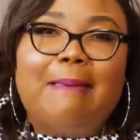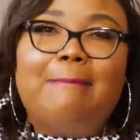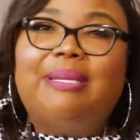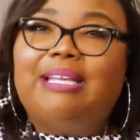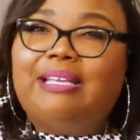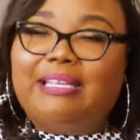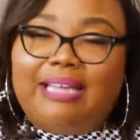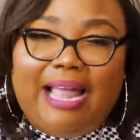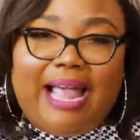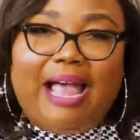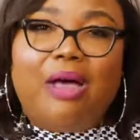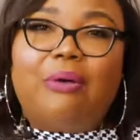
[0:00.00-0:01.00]
but it can
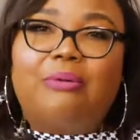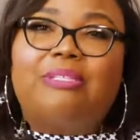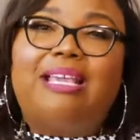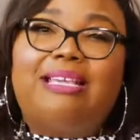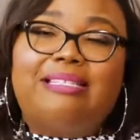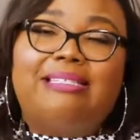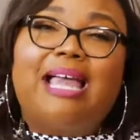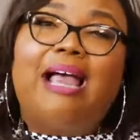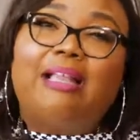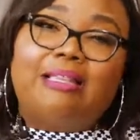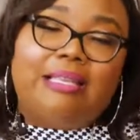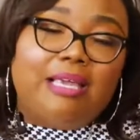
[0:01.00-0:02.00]
house
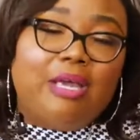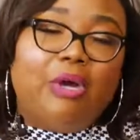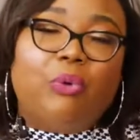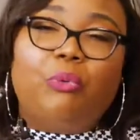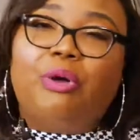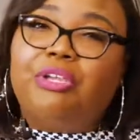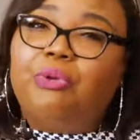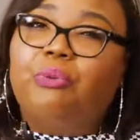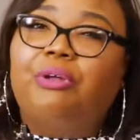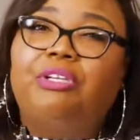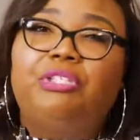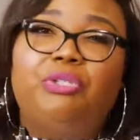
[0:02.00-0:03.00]
exactly what you
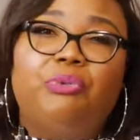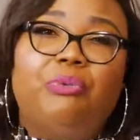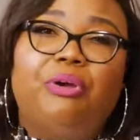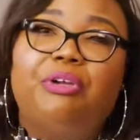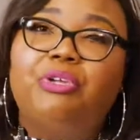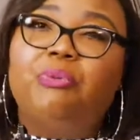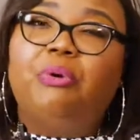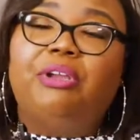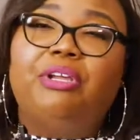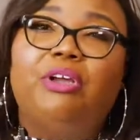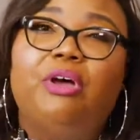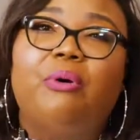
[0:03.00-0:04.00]
want to do, where you want
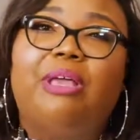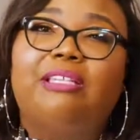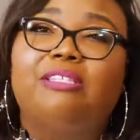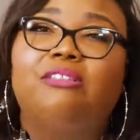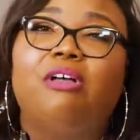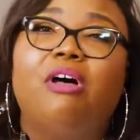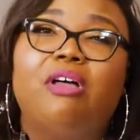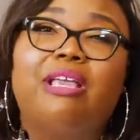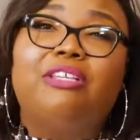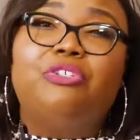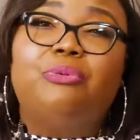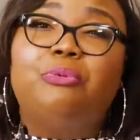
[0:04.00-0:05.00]
to go, as long
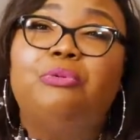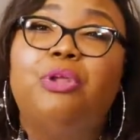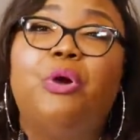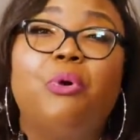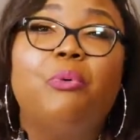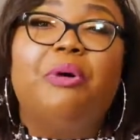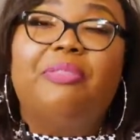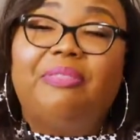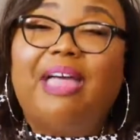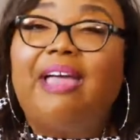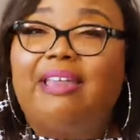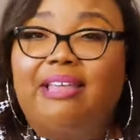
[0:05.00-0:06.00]
as you know what
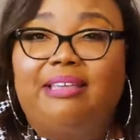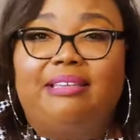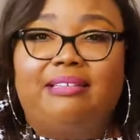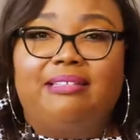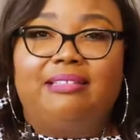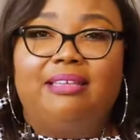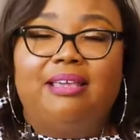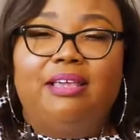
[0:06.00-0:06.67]
that is.